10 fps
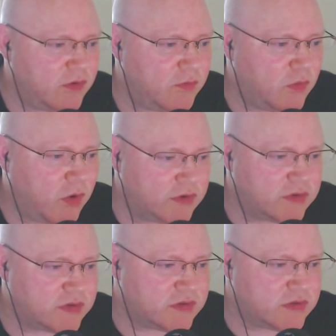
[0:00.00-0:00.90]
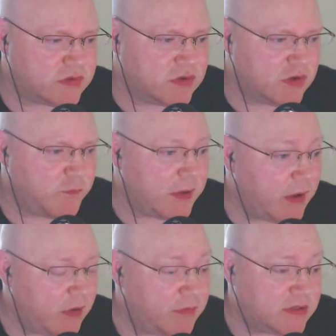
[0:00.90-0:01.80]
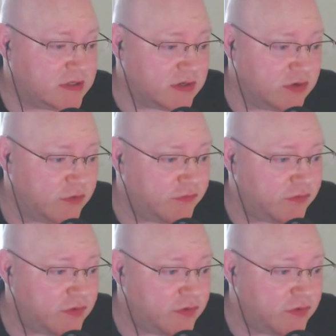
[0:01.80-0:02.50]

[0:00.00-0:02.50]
watts of power, which is enough.